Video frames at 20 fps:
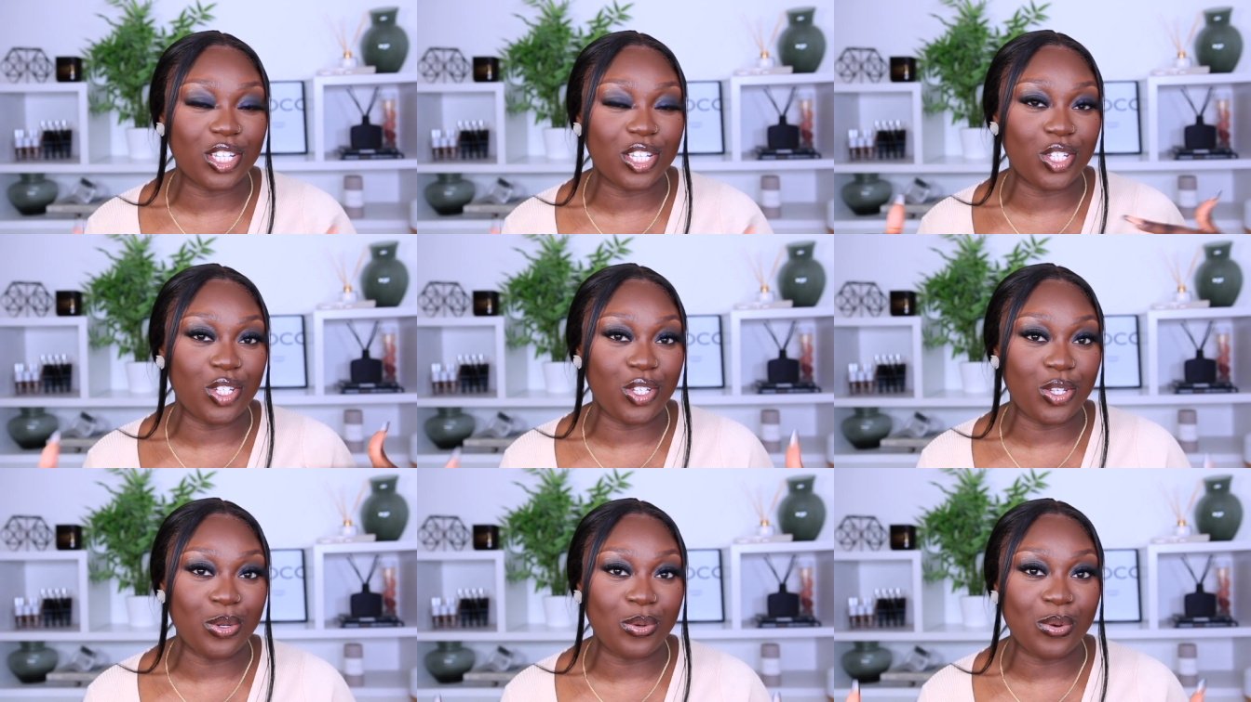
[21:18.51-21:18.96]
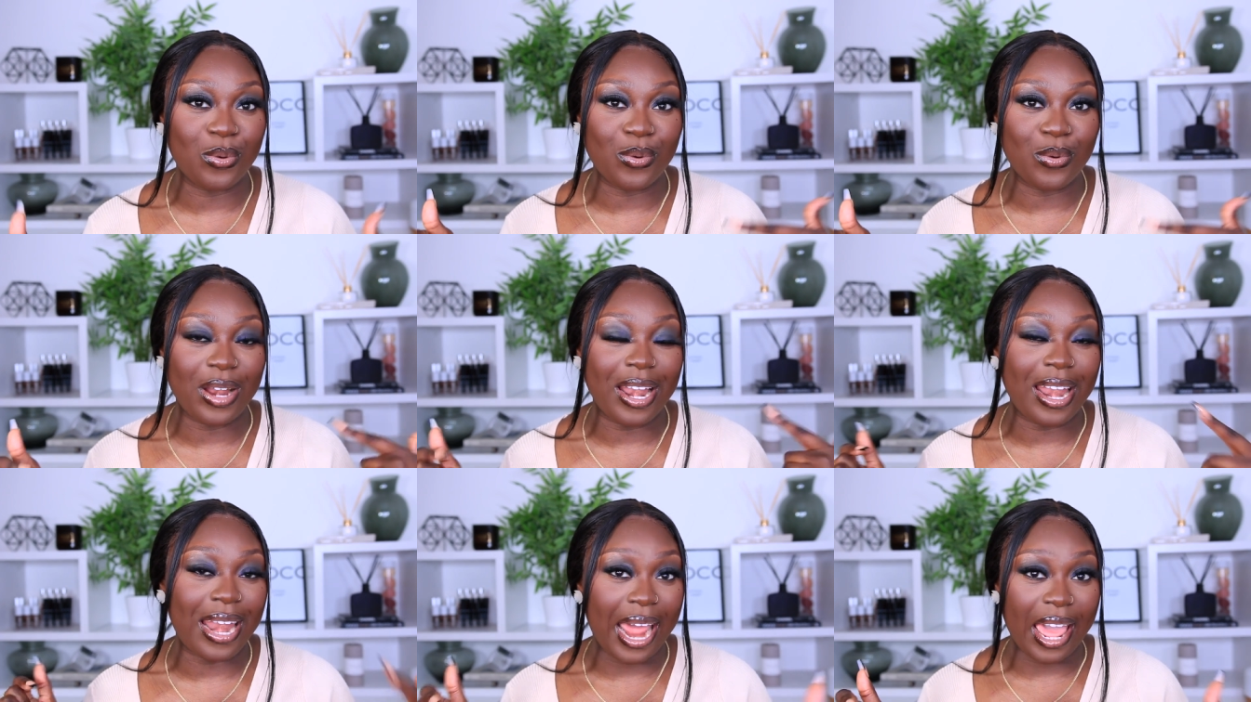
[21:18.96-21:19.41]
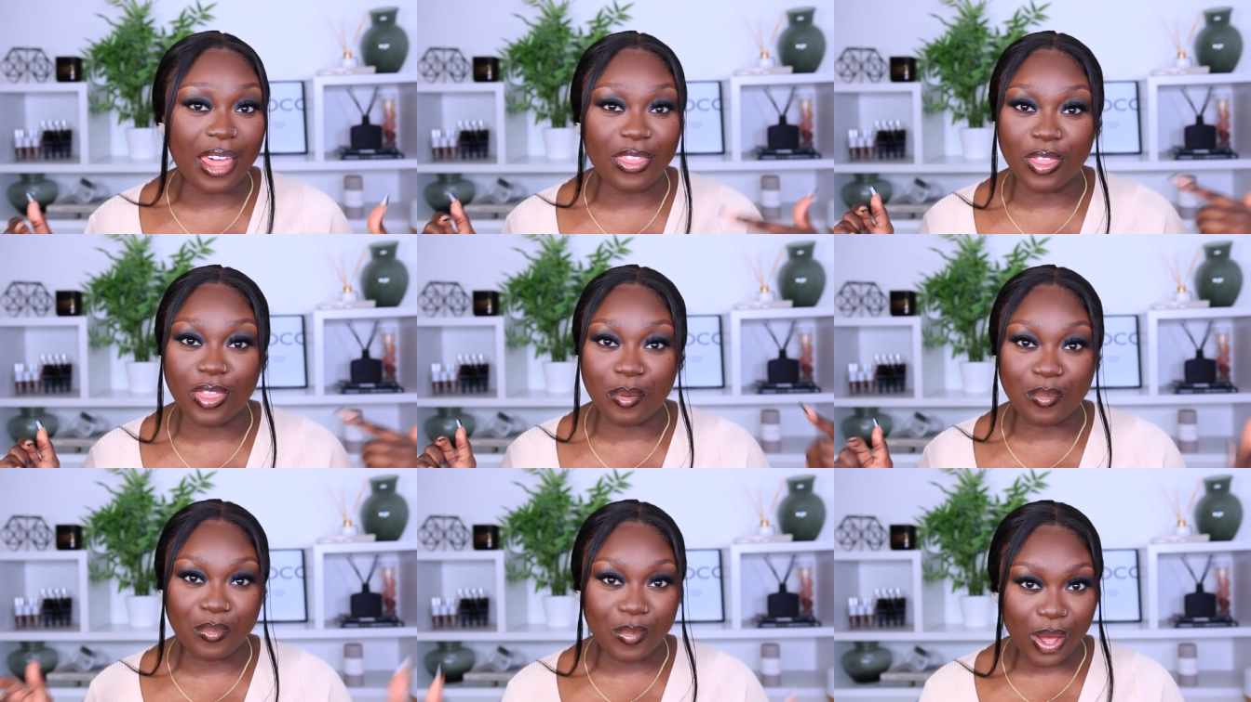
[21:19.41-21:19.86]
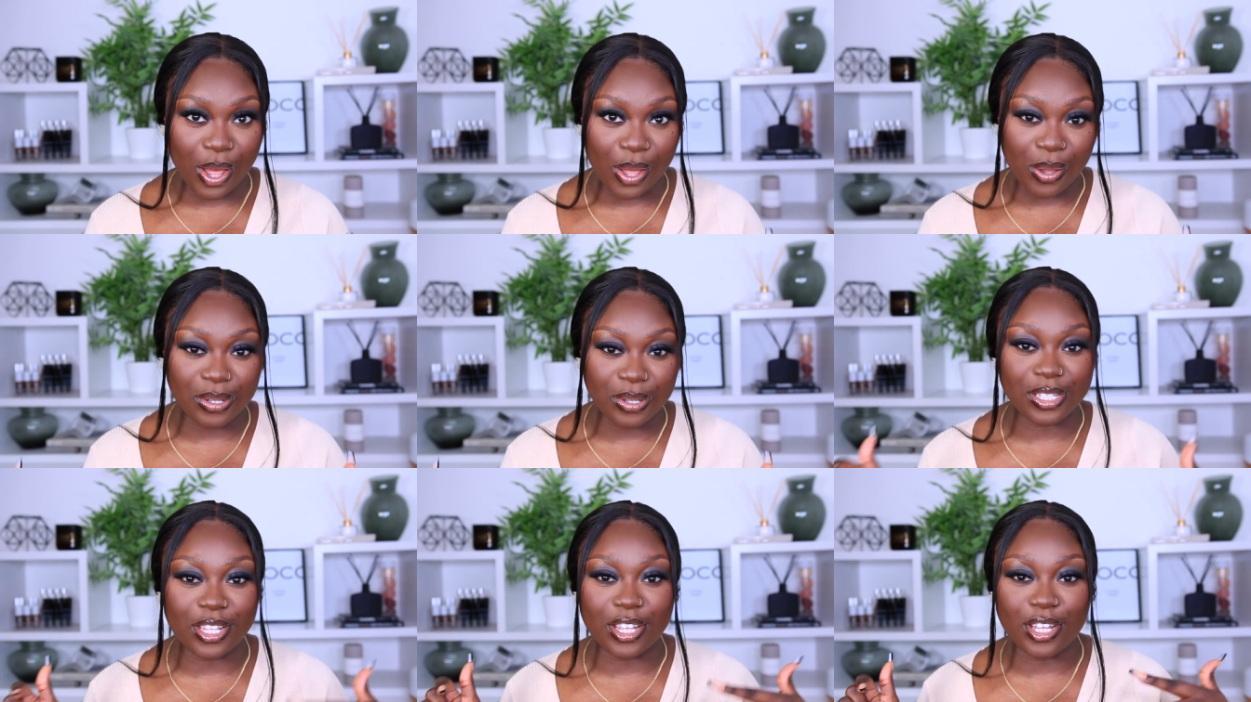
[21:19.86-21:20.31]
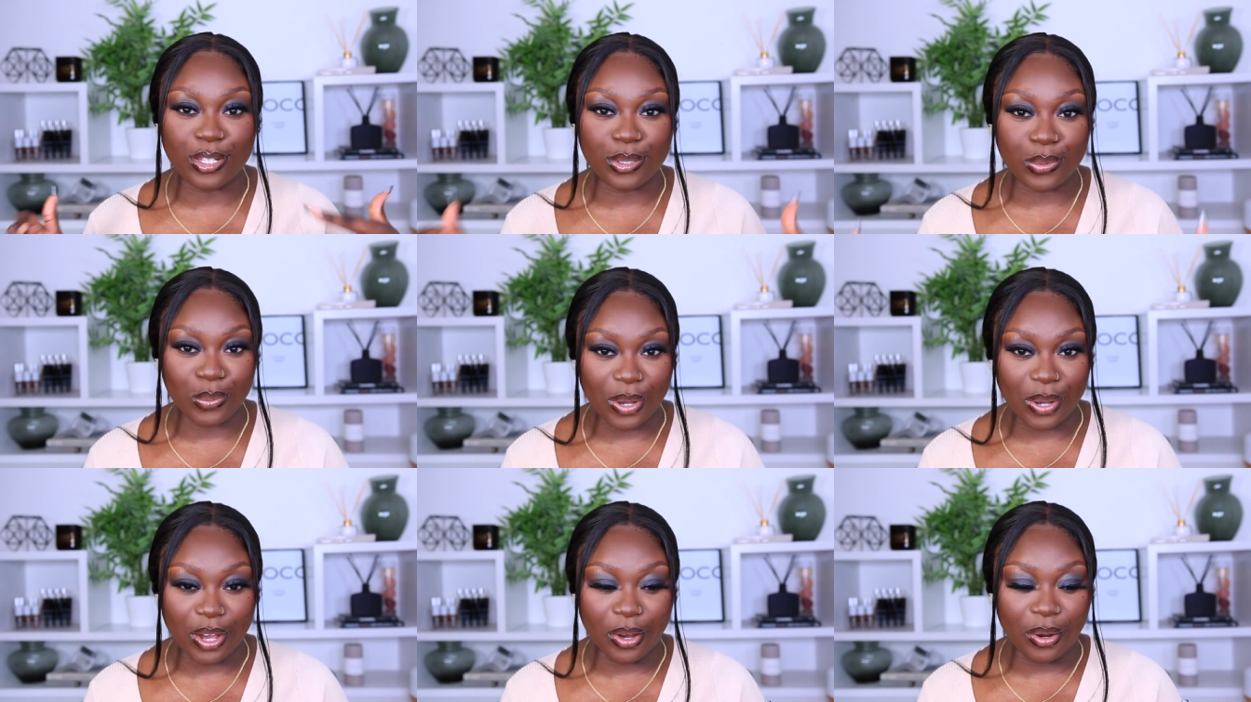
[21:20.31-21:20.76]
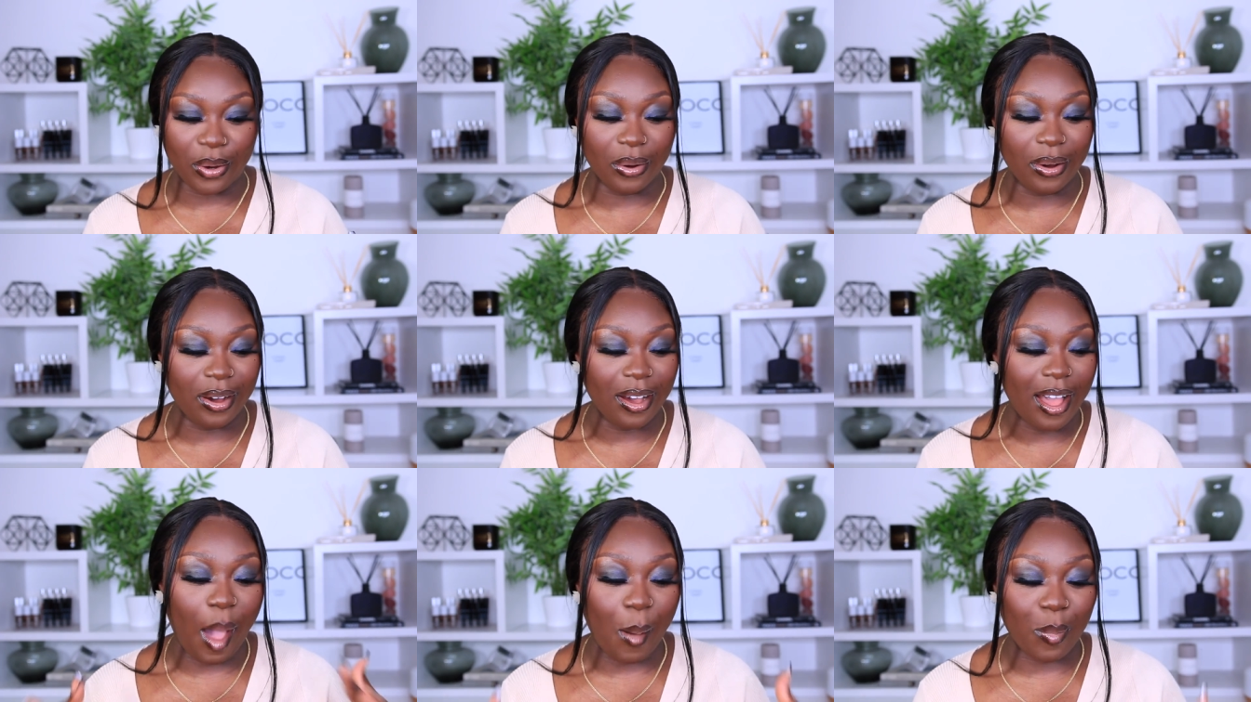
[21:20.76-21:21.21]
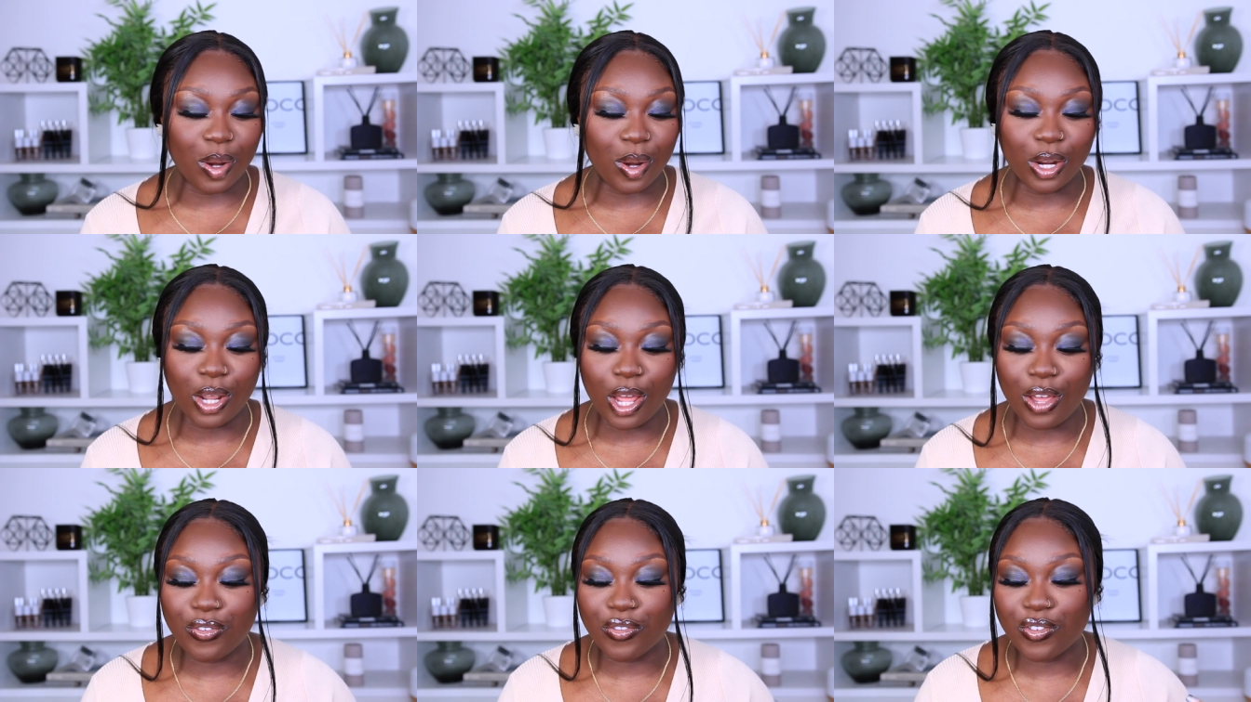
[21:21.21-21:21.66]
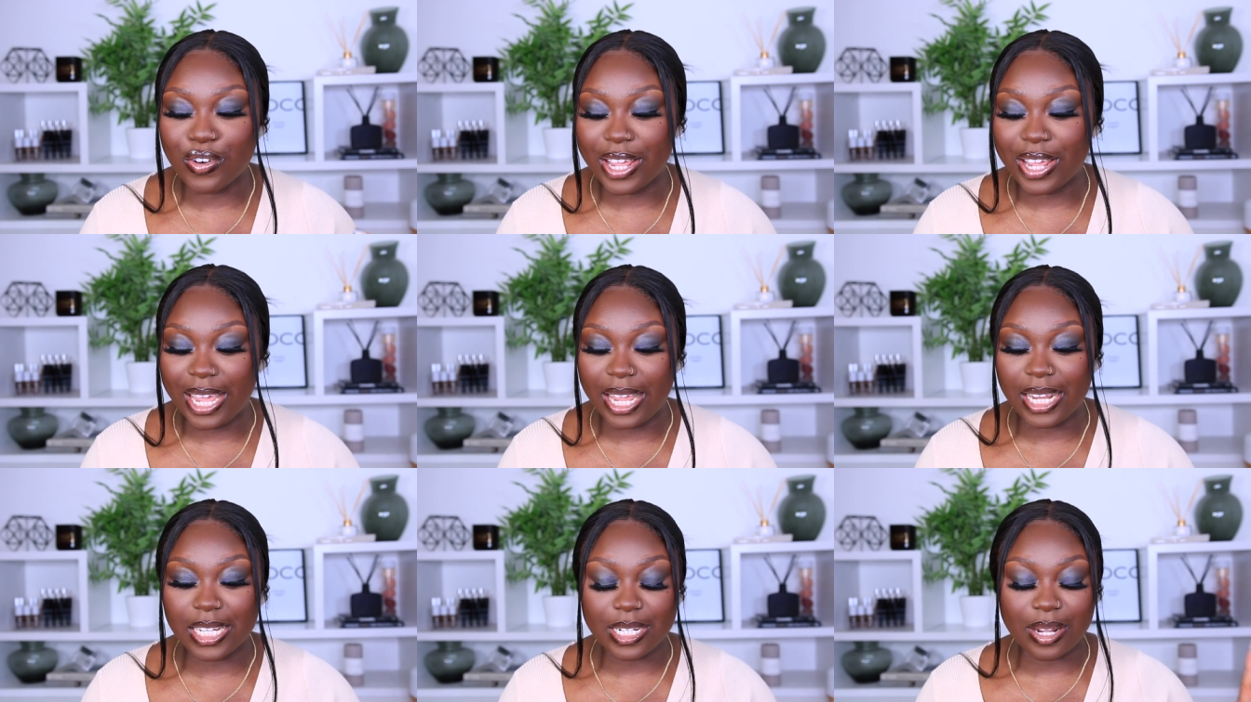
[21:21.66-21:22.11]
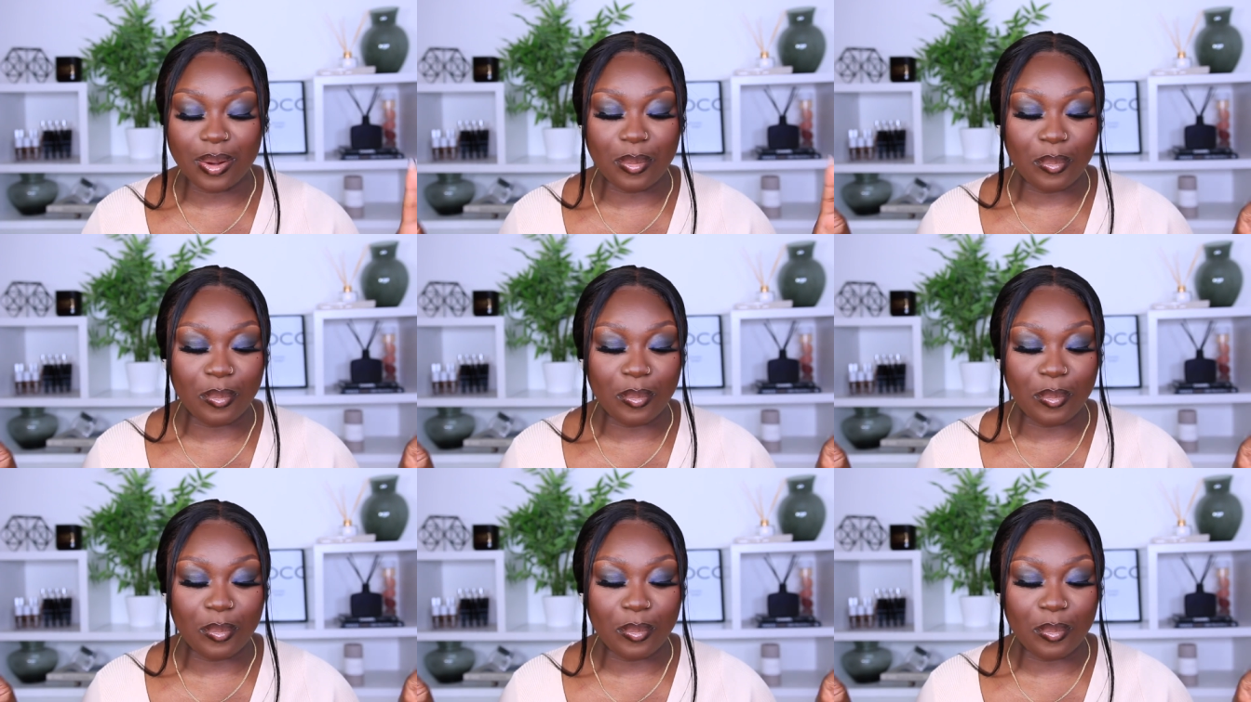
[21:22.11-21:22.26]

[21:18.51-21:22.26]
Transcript: you like the most as well i'm gonna go through each